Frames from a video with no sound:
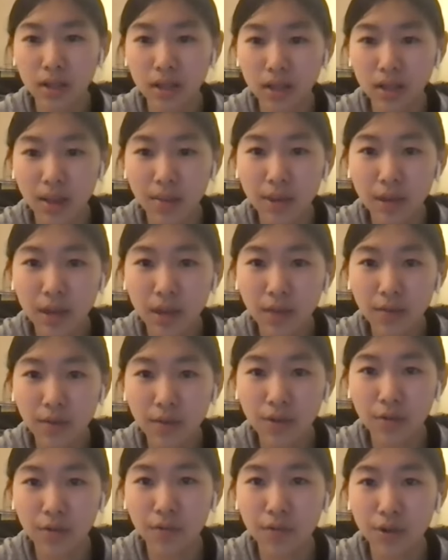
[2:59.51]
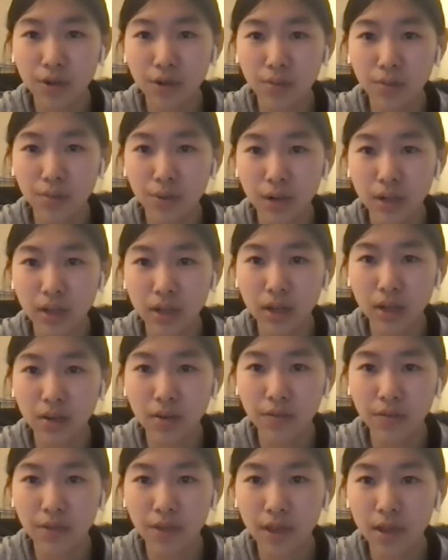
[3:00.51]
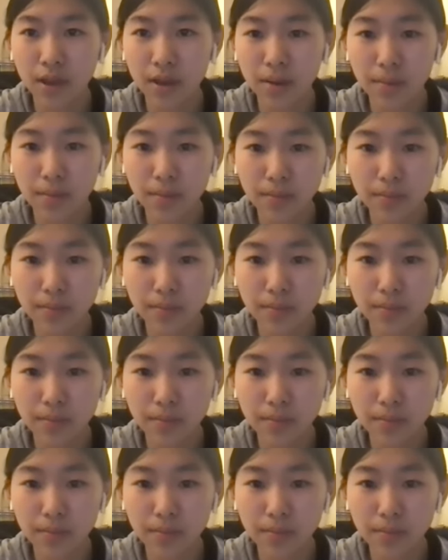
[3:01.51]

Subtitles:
Let me give you a visual breakdown of that.